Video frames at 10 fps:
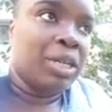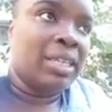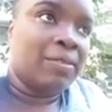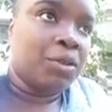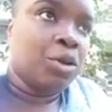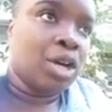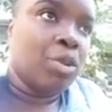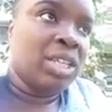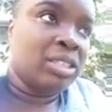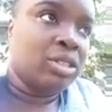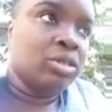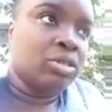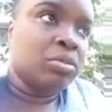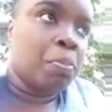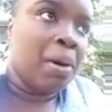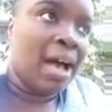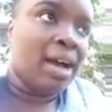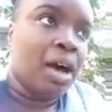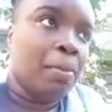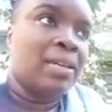if you're going to pack
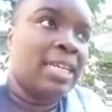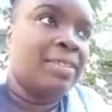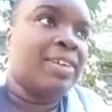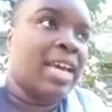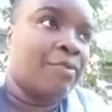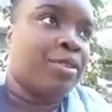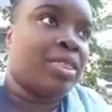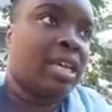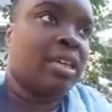up and leave everything,